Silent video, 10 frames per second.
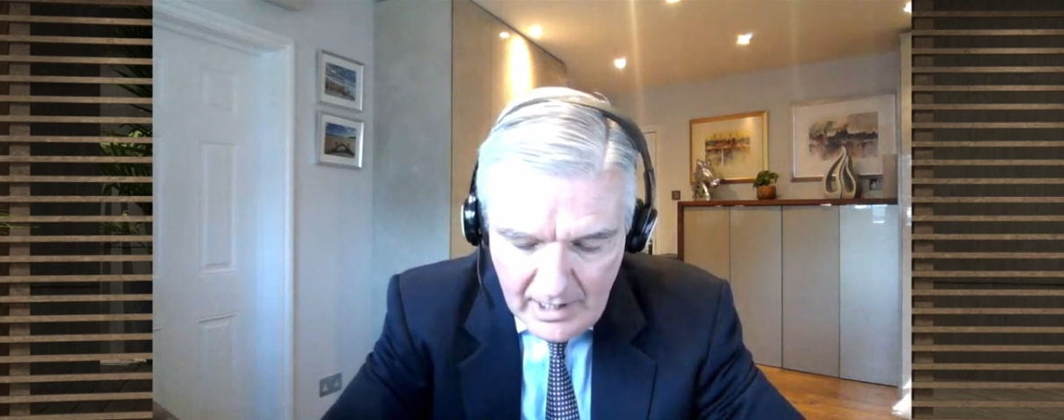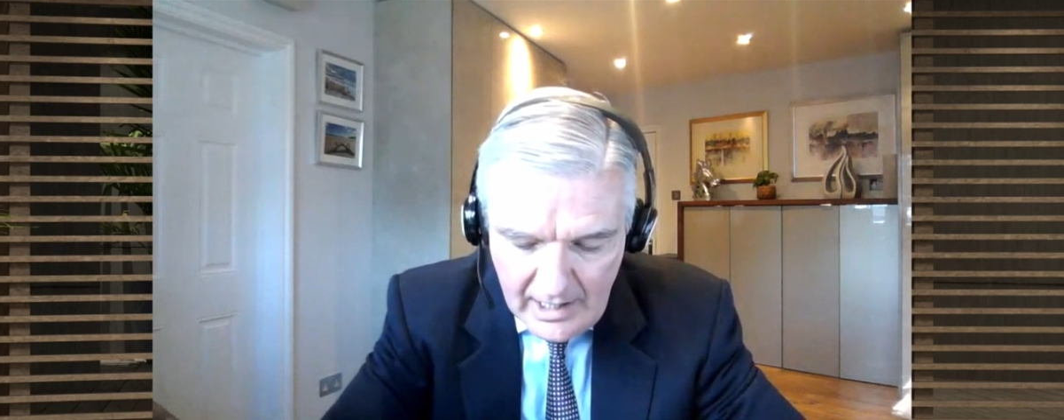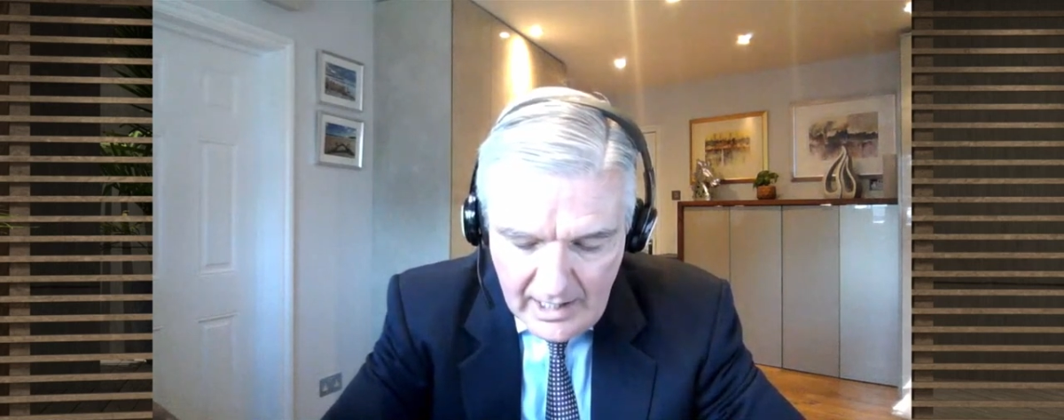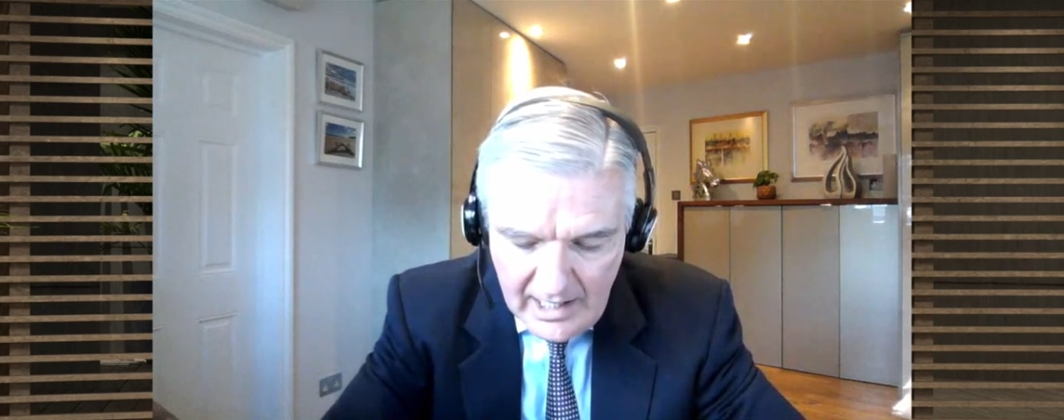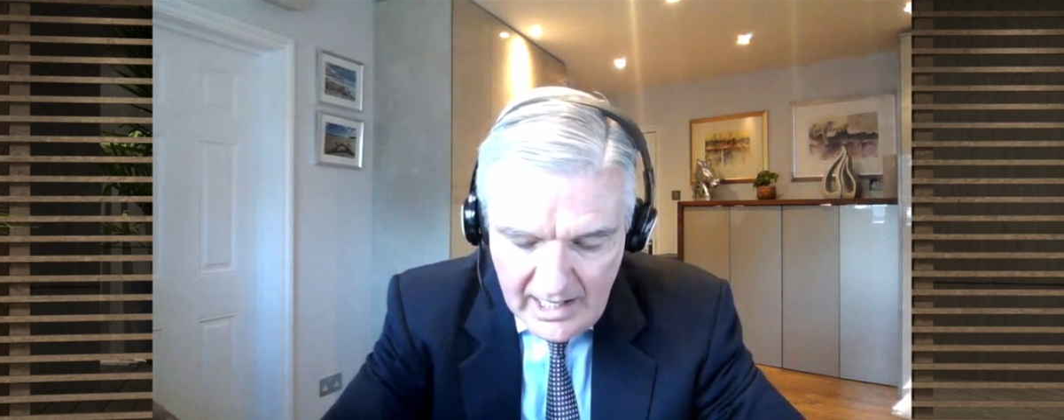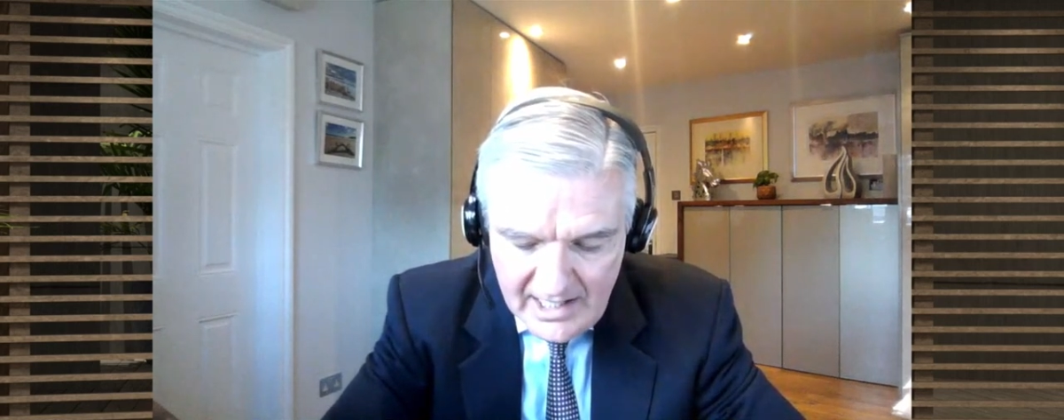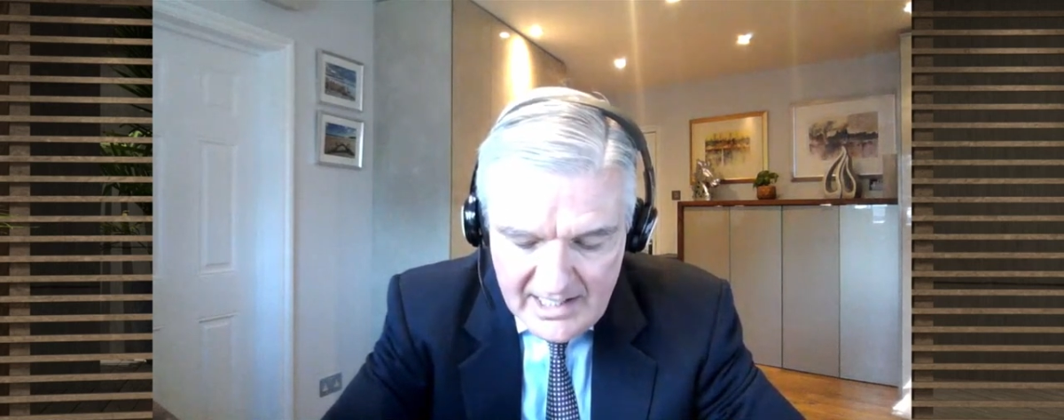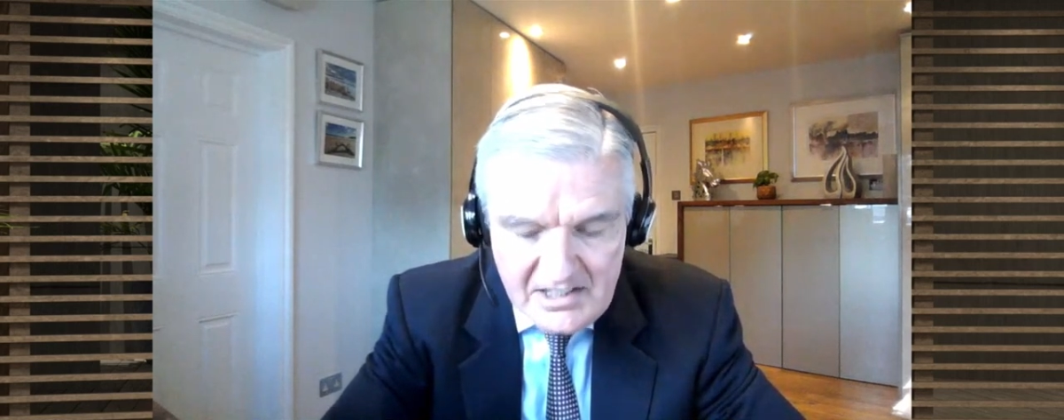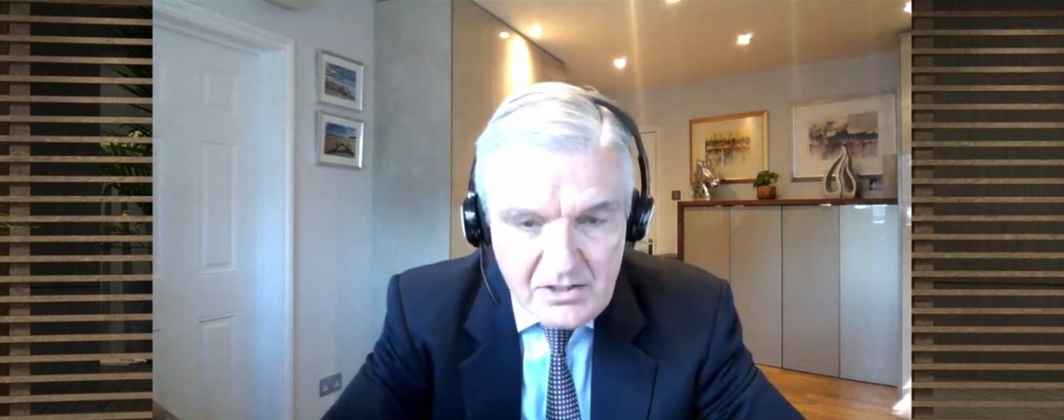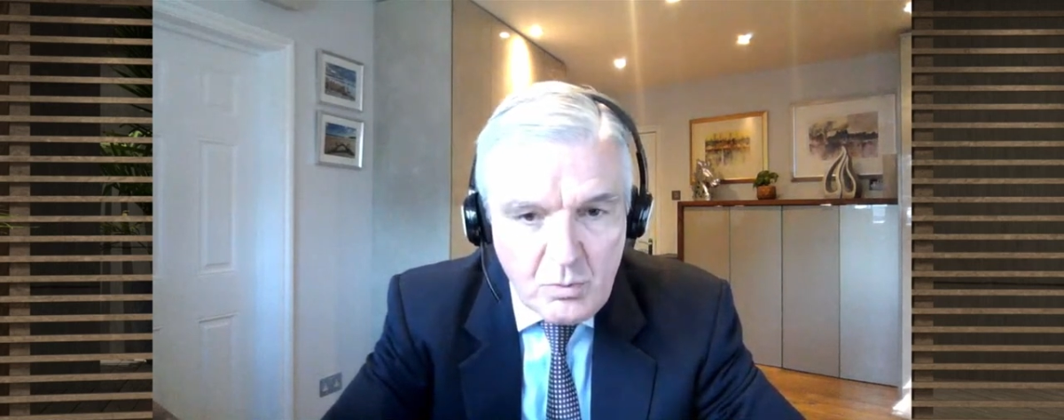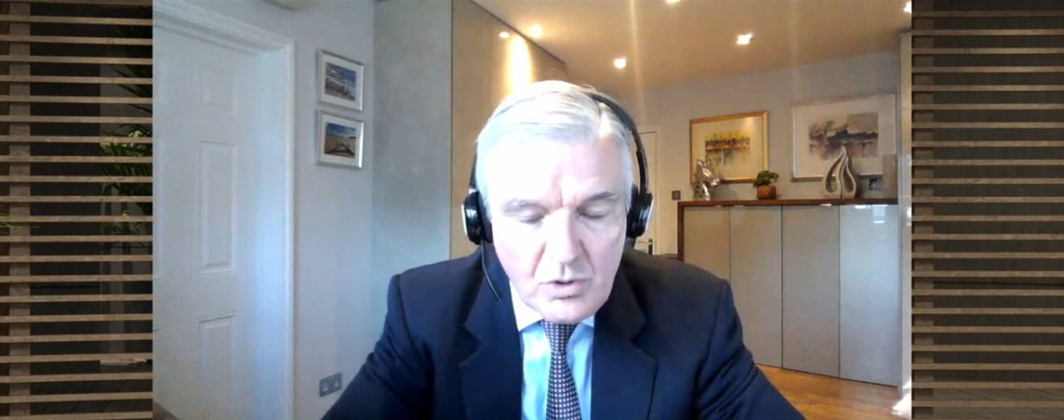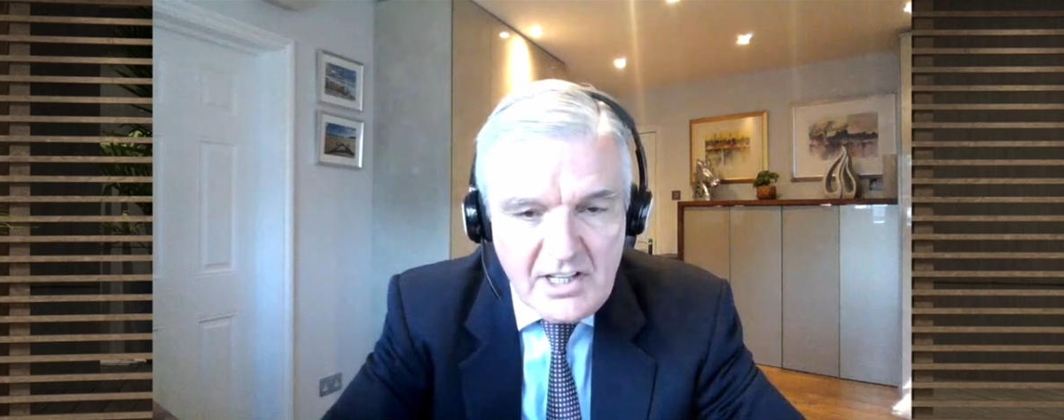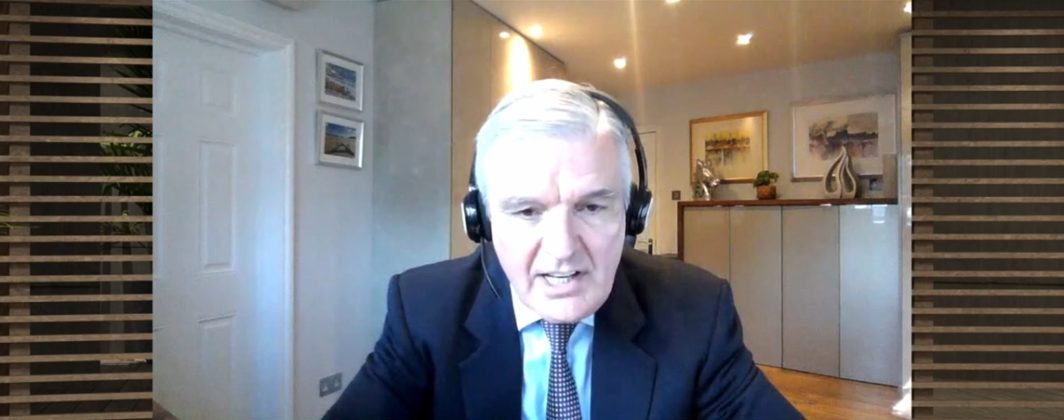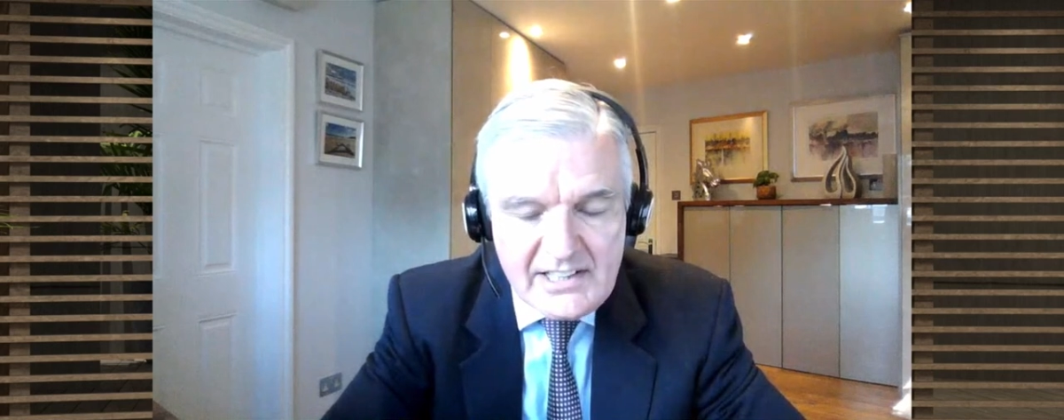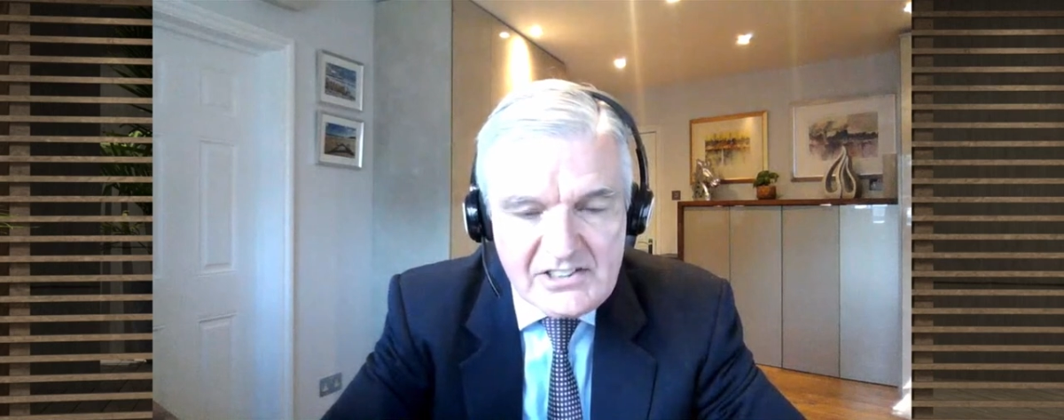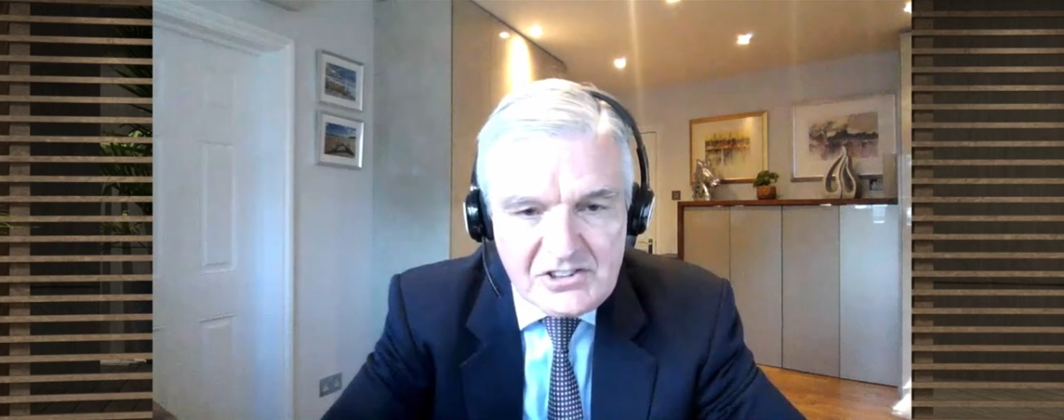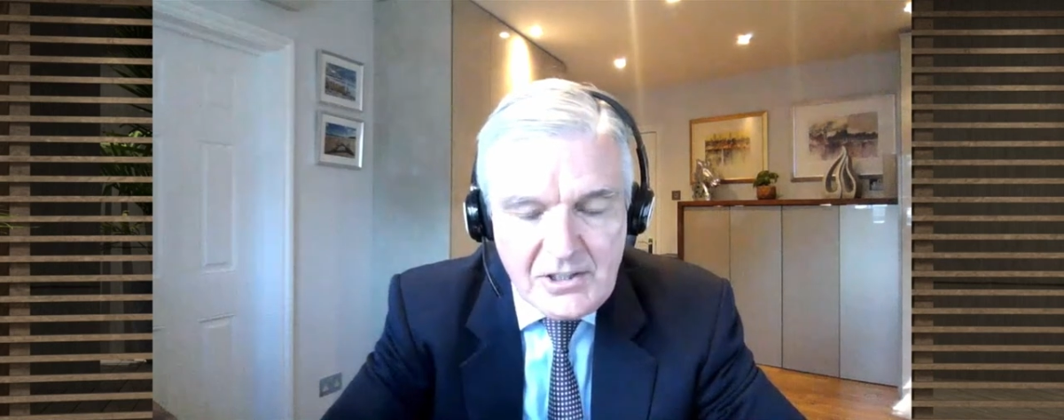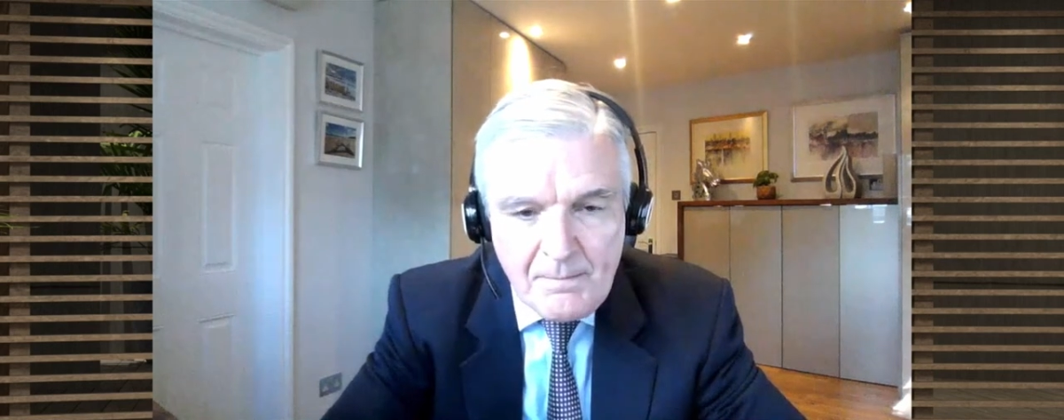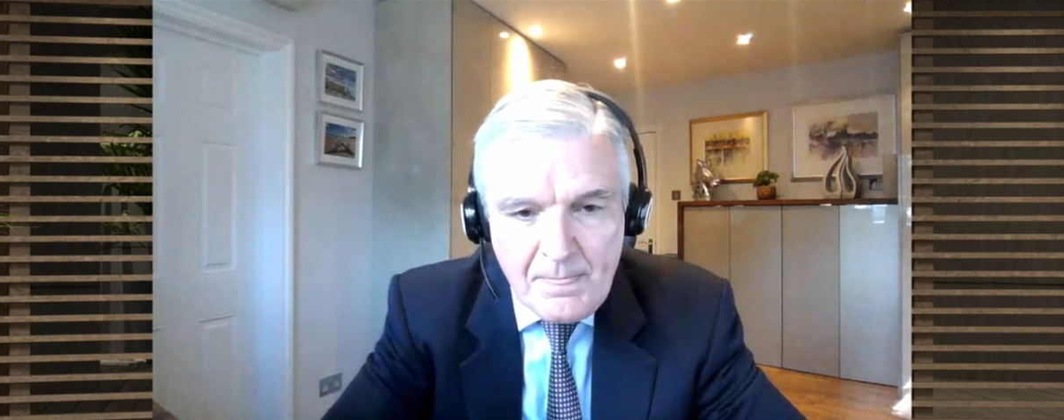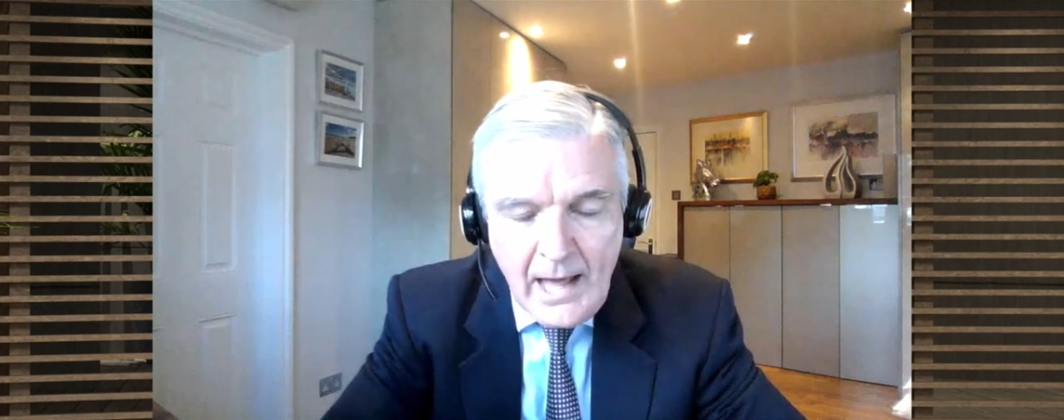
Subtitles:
it is what it is.